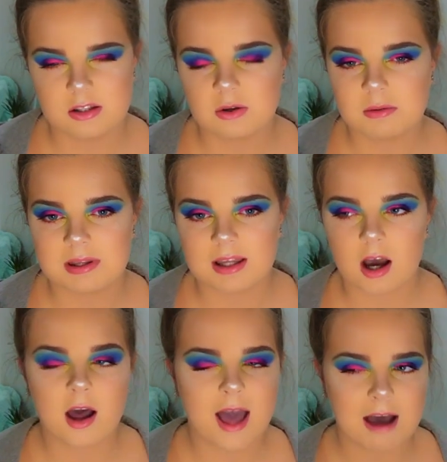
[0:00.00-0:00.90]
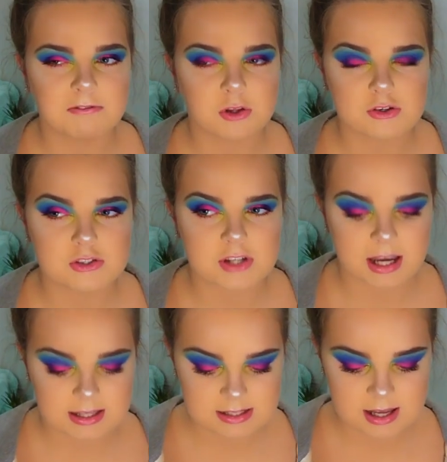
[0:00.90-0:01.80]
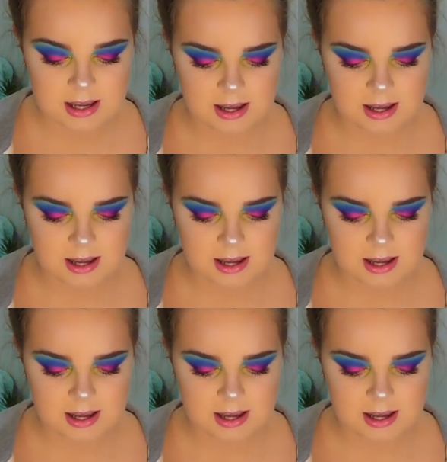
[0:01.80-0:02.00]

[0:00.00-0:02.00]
you know what I mean? Like I have those shades,